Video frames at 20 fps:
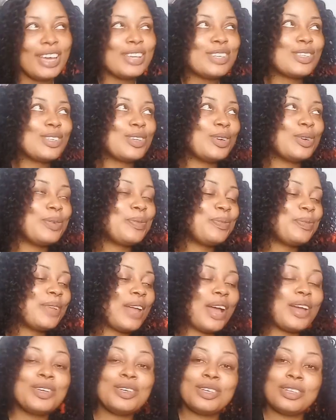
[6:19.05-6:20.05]
So,
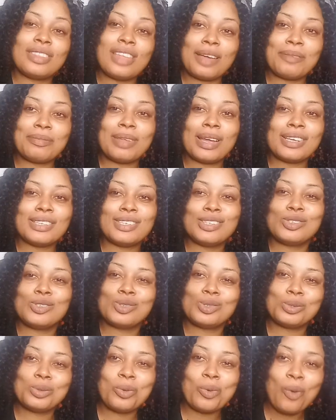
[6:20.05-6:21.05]
are you the type that is
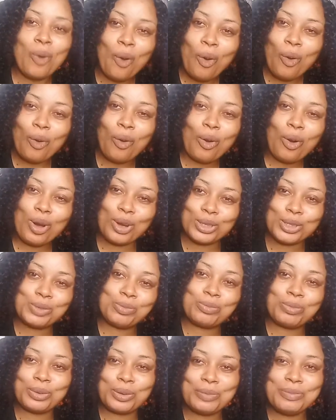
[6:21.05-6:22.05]
into hot
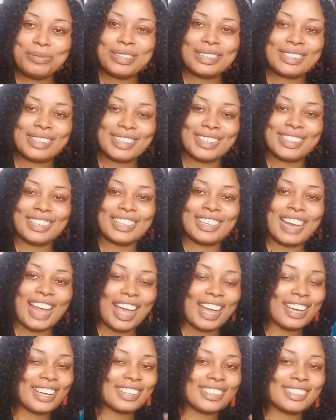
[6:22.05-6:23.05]
pro mixing,
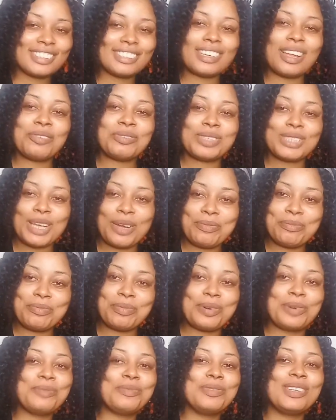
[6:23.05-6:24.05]
like sharp
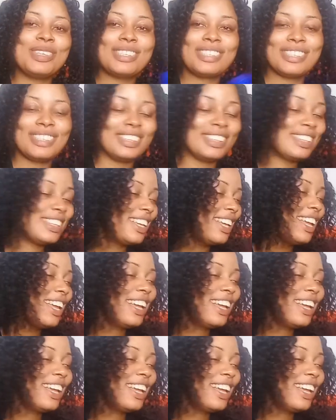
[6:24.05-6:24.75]
pro mixing?